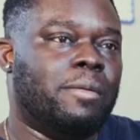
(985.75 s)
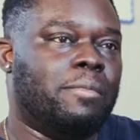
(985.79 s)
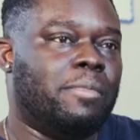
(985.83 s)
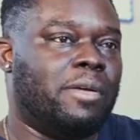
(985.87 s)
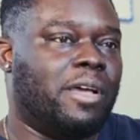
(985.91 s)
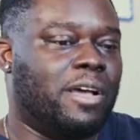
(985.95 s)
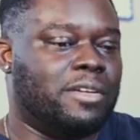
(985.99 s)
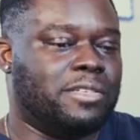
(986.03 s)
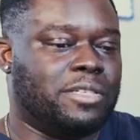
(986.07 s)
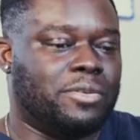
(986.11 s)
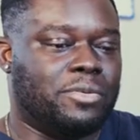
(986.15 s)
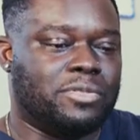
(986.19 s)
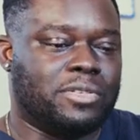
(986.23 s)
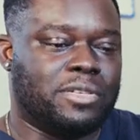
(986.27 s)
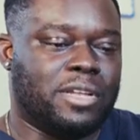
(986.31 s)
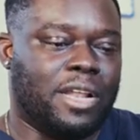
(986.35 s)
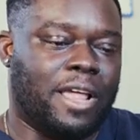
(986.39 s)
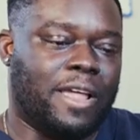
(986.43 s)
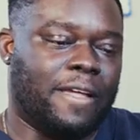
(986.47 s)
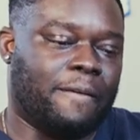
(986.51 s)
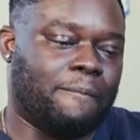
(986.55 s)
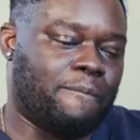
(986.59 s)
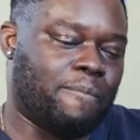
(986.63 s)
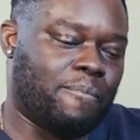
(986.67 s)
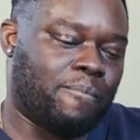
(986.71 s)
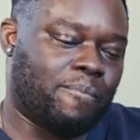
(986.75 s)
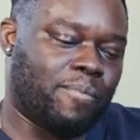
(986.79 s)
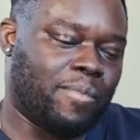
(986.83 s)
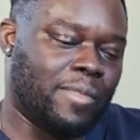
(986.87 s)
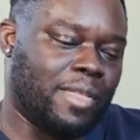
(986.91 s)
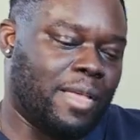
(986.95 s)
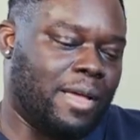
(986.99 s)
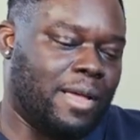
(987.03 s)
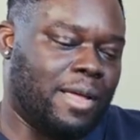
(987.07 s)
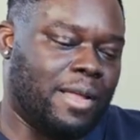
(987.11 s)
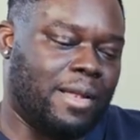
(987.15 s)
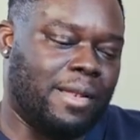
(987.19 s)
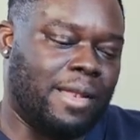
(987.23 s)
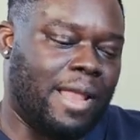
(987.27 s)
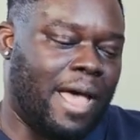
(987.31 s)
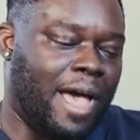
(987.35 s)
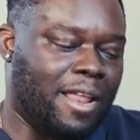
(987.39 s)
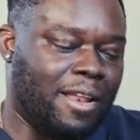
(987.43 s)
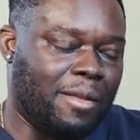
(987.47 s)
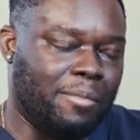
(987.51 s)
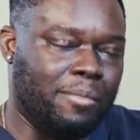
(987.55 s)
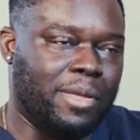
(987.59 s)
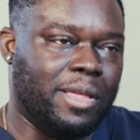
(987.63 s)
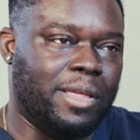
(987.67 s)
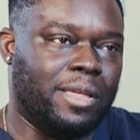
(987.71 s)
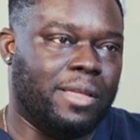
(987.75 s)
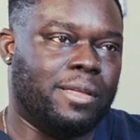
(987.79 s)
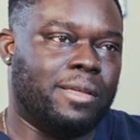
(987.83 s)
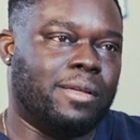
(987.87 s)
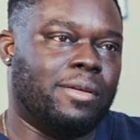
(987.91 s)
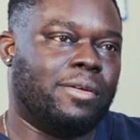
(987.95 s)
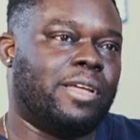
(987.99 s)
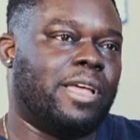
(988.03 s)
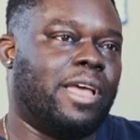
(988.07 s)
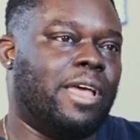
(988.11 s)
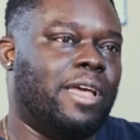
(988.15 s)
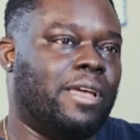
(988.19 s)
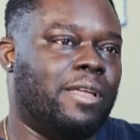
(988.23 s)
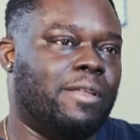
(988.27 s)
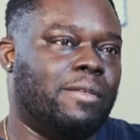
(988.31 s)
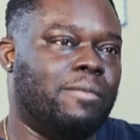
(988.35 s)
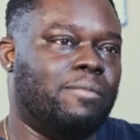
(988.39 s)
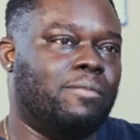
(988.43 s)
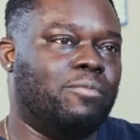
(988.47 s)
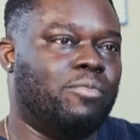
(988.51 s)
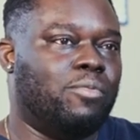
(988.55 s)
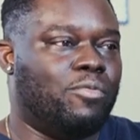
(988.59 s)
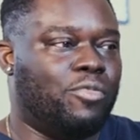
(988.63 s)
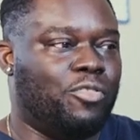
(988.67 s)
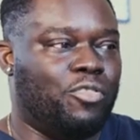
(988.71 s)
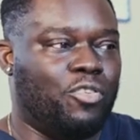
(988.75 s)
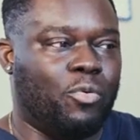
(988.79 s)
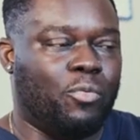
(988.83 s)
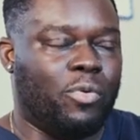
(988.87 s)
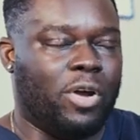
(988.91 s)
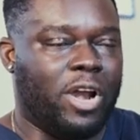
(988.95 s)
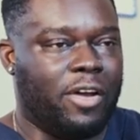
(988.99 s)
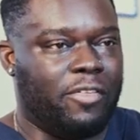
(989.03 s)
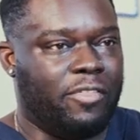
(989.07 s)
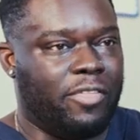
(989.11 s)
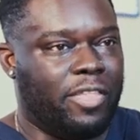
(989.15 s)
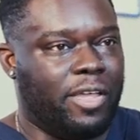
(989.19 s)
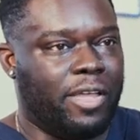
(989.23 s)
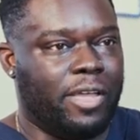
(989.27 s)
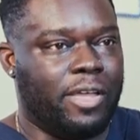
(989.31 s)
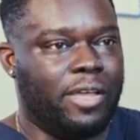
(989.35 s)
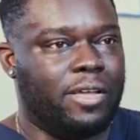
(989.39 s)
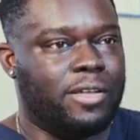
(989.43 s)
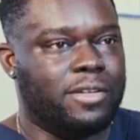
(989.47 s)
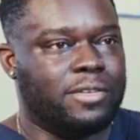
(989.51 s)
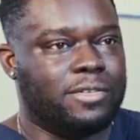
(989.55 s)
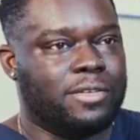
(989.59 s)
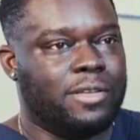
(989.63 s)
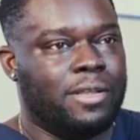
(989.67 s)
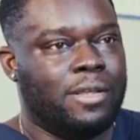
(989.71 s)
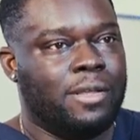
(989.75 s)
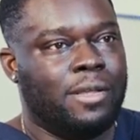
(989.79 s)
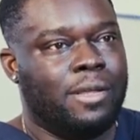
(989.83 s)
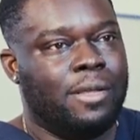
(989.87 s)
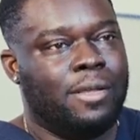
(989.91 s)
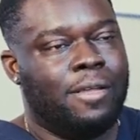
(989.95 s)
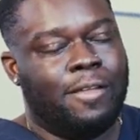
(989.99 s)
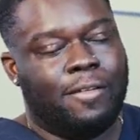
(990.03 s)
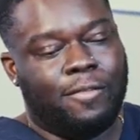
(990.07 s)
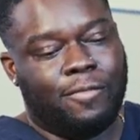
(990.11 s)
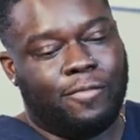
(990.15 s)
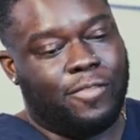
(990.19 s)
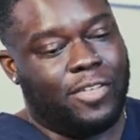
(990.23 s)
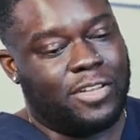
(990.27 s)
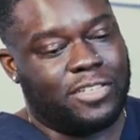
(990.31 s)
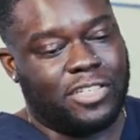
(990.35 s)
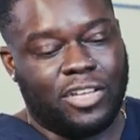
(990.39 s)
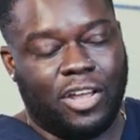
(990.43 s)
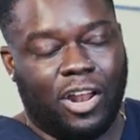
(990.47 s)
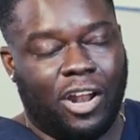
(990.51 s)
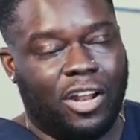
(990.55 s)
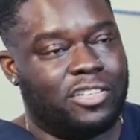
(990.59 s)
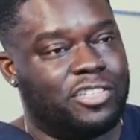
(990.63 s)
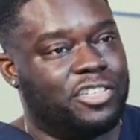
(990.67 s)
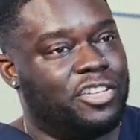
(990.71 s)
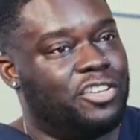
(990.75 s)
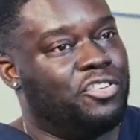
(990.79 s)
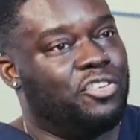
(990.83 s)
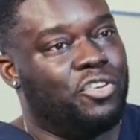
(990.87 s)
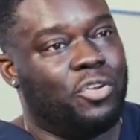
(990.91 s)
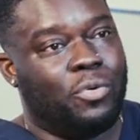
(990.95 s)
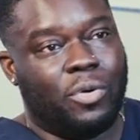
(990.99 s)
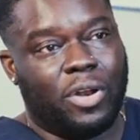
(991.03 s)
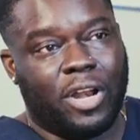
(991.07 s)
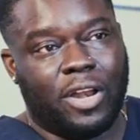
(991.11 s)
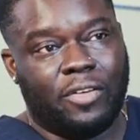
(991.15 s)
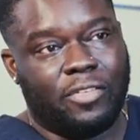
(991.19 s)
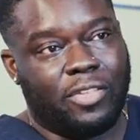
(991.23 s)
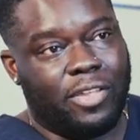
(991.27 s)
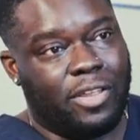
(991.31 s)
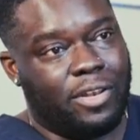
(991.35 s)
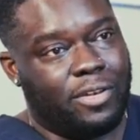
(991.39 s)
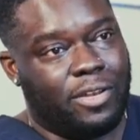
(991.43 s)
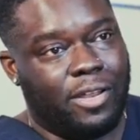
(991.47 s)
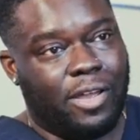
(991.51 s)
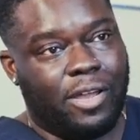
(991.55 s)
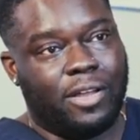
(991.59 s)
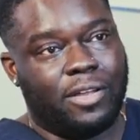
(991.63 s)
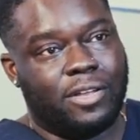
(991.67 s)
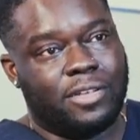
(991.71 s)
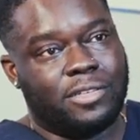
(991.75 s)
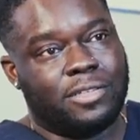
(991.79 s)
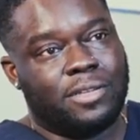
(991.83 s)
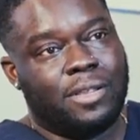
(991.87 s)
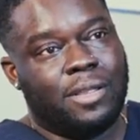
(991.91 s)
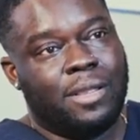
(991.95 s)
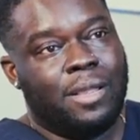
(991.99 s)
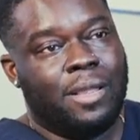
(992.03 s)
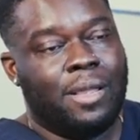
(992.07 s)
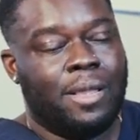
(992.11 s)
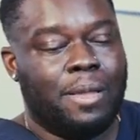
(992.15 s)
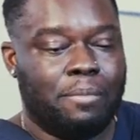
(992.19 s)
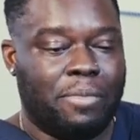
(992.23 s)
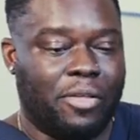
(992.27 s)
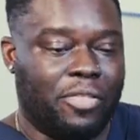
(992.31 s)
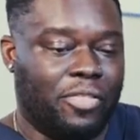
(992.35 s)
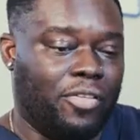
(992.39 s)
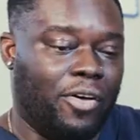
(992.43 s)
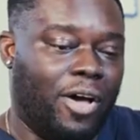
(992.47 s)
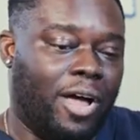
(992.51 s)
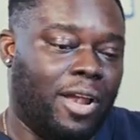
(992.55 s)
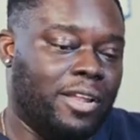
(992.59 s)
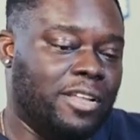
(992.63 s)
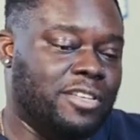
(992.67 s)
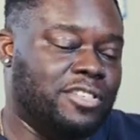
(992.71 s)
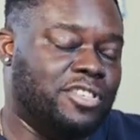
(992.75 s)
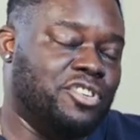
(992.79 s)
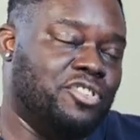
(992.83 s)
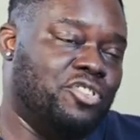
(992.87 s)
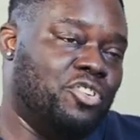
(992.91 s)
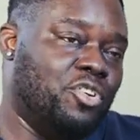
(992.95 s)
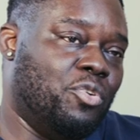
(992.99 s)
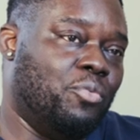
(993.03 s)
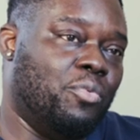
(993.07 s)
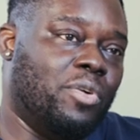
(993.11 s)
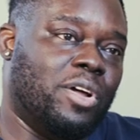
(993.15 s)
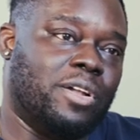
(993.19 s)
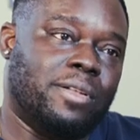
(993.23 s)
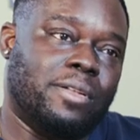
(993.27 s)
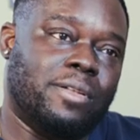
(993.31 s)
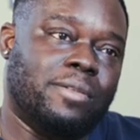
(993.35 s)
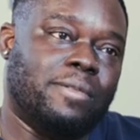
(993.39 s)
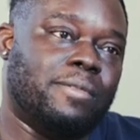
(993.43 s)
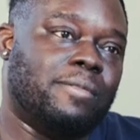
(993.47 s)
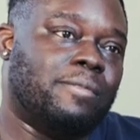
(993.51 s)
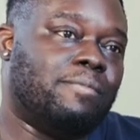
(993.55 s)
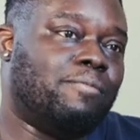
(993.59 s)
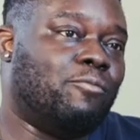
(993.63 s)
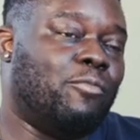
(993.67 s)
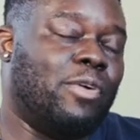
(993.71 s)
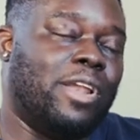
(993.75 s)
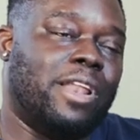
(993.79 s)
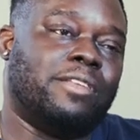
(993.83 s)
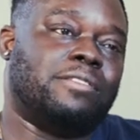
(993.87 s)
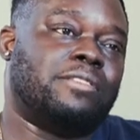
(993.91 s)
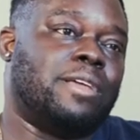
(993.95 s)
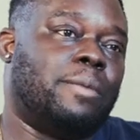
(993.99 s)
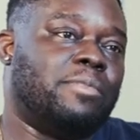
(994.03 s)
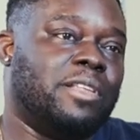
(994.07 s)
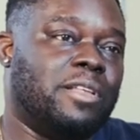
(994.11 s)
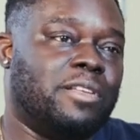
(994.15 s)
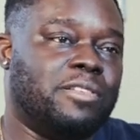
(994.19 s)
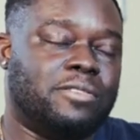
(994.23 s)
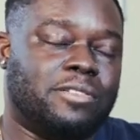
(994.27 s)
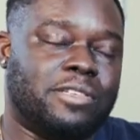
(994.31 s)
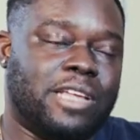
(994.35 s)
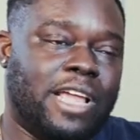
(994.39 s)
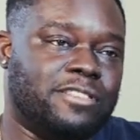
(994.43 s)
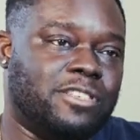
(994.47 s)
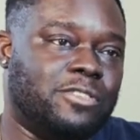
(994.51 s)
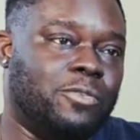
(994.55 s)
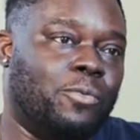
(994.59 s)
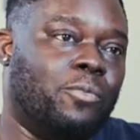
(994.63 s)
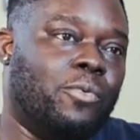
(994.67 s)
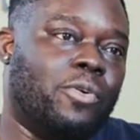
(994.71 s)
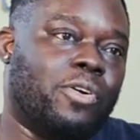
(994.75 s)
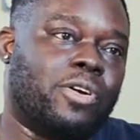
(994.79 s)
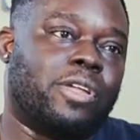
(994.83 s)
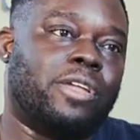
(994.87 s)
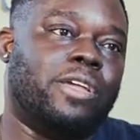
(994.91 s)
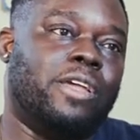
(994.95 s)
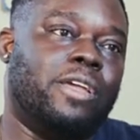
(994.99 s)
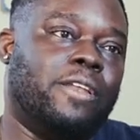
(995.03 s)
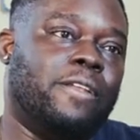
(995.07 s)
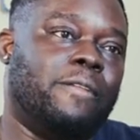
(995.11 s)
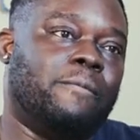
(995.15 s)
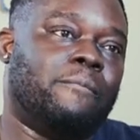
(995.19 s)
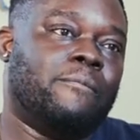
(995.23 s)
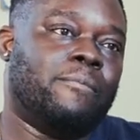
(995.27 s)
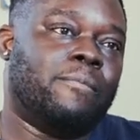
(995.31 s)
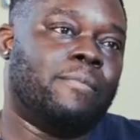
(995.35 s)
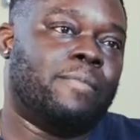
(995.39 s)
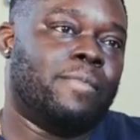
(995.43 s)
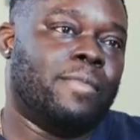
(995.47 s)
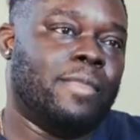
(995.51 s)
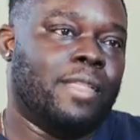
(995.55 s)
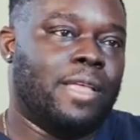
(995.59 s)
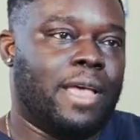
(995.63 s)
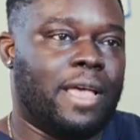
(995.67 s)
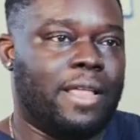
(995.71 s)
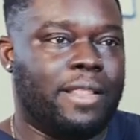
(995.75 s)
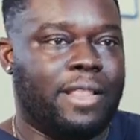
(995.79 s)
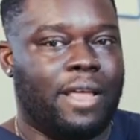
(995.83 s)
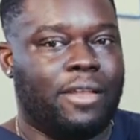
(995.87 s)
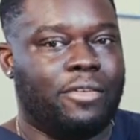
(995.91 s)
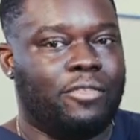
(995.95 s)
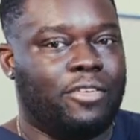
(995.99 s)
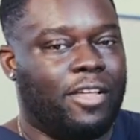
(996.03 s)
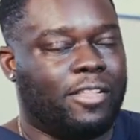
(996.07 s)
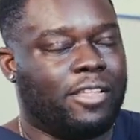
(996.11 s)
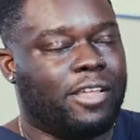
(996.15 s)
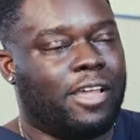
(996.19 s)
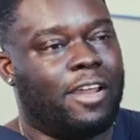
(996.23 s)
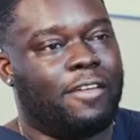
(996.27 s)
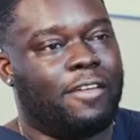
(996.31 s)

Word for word: because it was like anatomy. Okay, do you know where everything is? Physiology, do you know what everything does? Pathology, you know what, when something isn't working. And then you have to